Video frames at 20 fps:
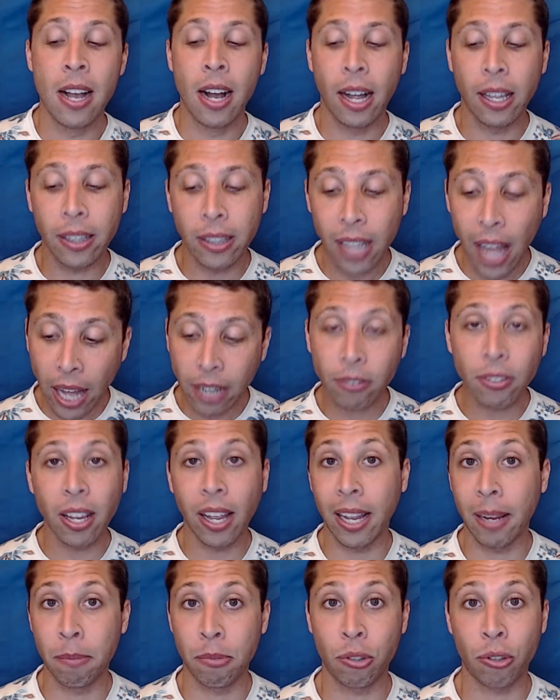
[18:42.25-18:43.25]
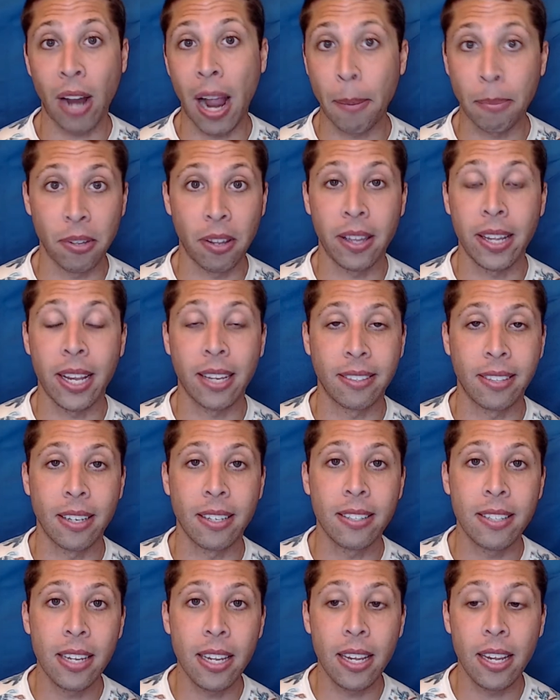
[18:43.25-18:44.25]
A lot of times traps on the S A
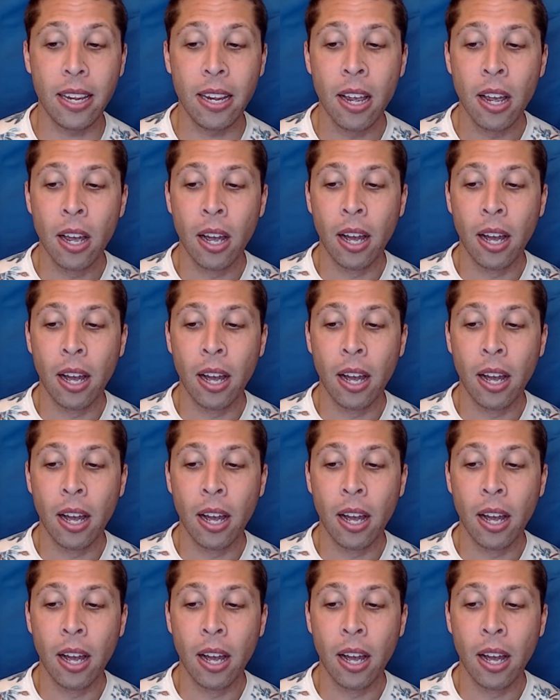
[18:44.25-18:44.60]
T